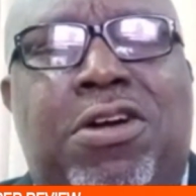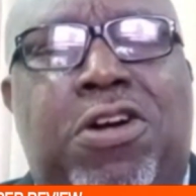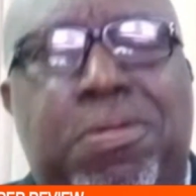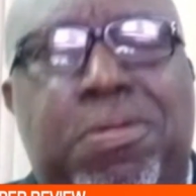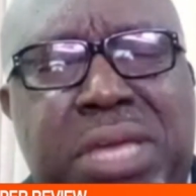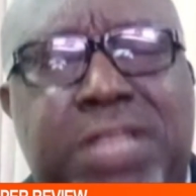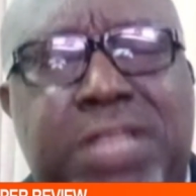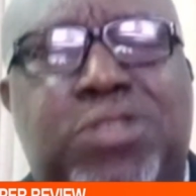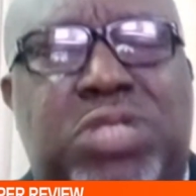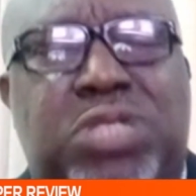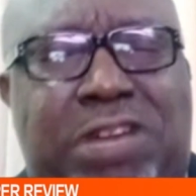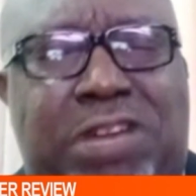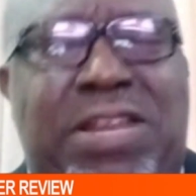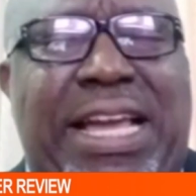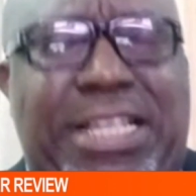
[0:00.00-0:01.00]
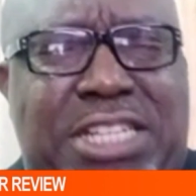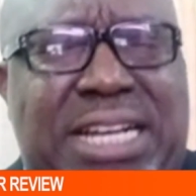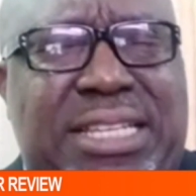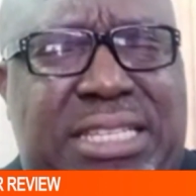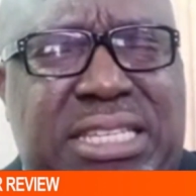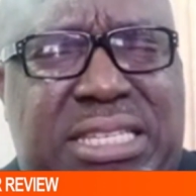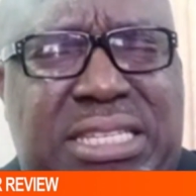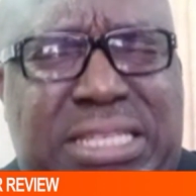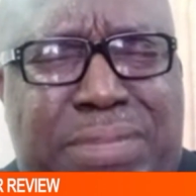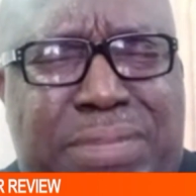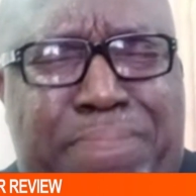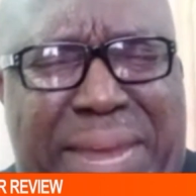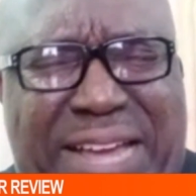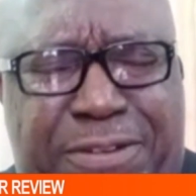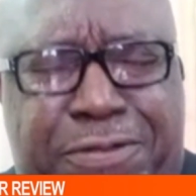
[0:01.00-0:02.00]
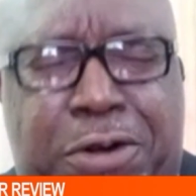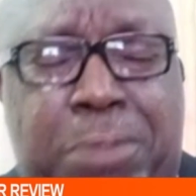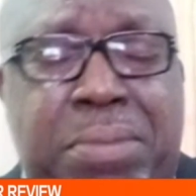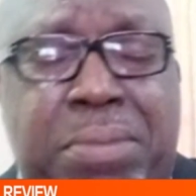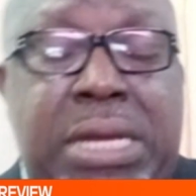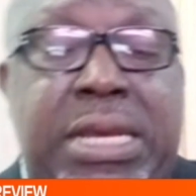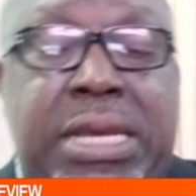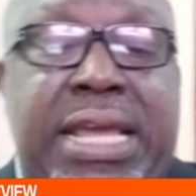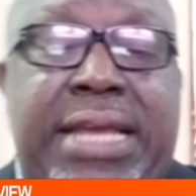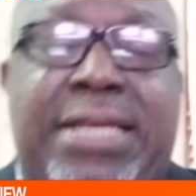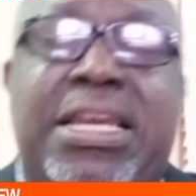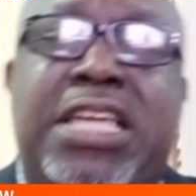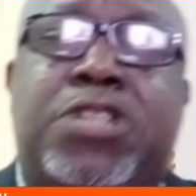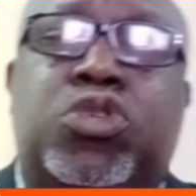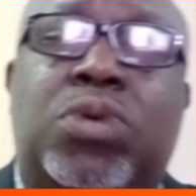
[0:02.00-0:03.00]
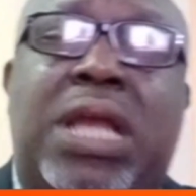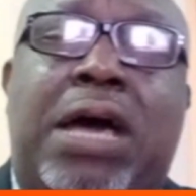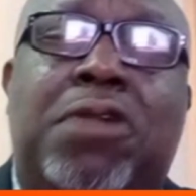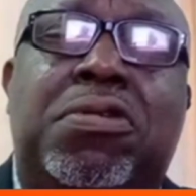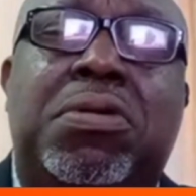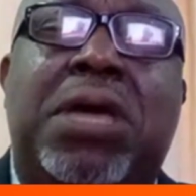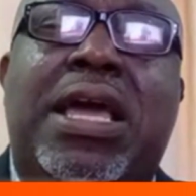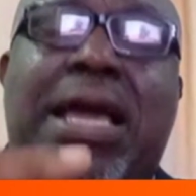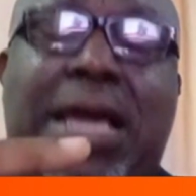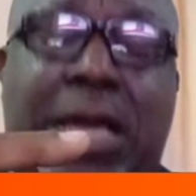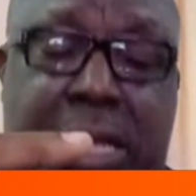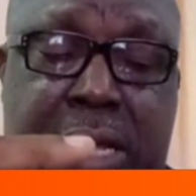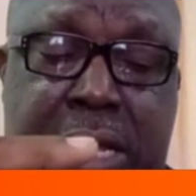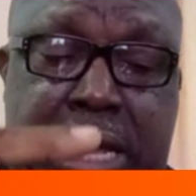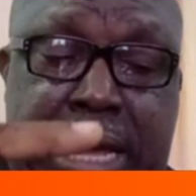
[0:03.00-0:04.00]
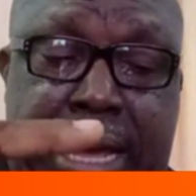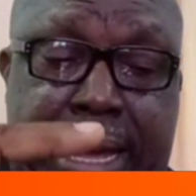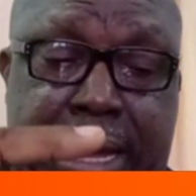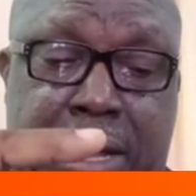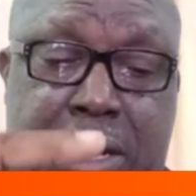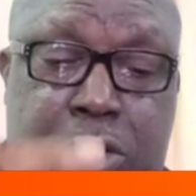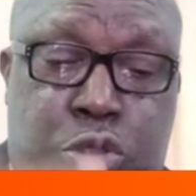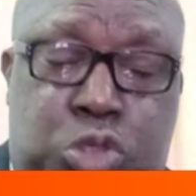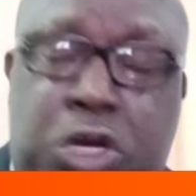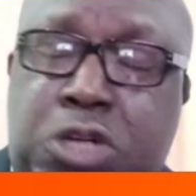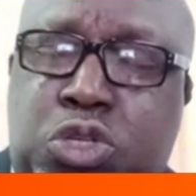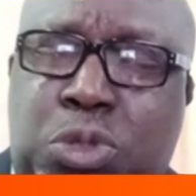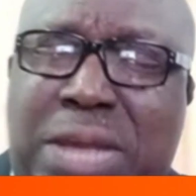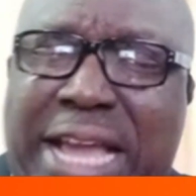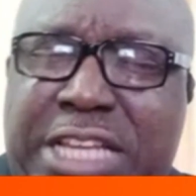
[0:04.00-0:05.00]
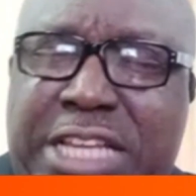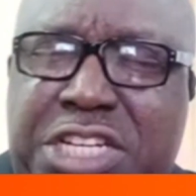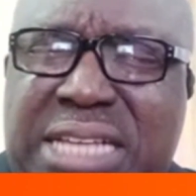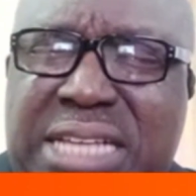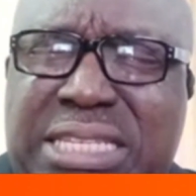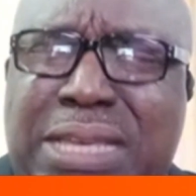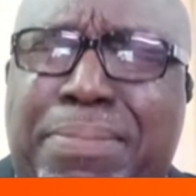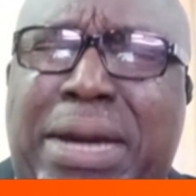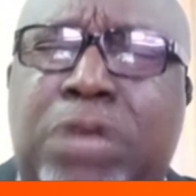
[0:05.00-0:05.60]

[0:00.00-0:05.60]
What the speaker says: coming to tell Nigerians this is the platform. They need to now talk to Nigerians